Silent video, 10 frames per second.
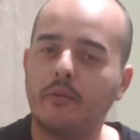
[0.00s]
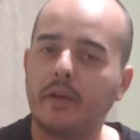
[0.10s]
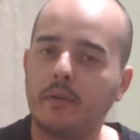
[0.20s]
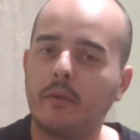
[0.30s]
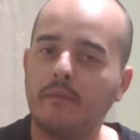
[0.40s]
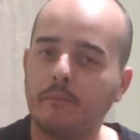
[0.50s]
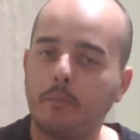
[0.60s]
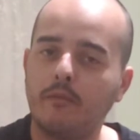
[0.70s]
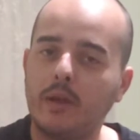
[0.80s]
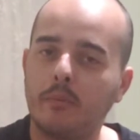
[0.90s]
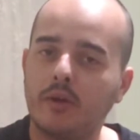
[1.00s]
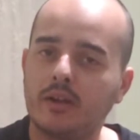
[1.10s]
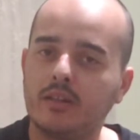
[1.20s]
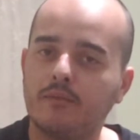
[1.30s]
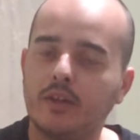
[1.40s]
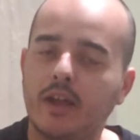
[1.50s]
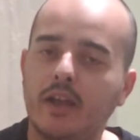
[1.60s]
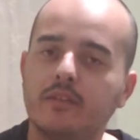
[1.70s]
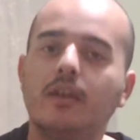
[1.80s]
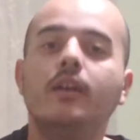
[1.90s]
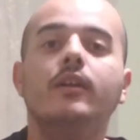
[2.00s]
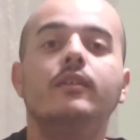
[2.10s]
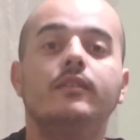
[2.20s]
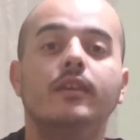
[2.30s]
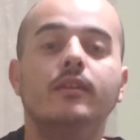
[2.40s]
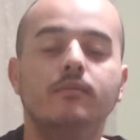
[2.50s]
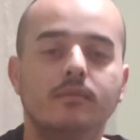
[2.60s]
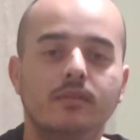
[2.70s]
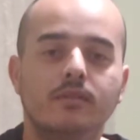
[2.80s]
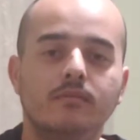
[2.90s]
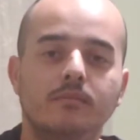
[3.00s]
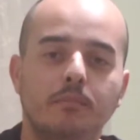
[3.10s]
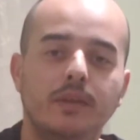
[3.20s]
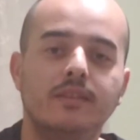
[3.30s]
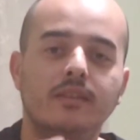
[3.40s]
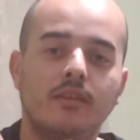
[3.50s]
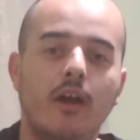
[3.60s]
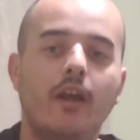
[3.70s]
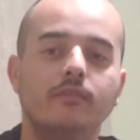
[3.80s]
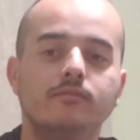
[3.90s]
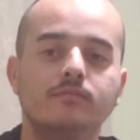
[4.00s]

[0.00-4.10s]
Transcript: That way I can provide more content for you guys. See? Business card.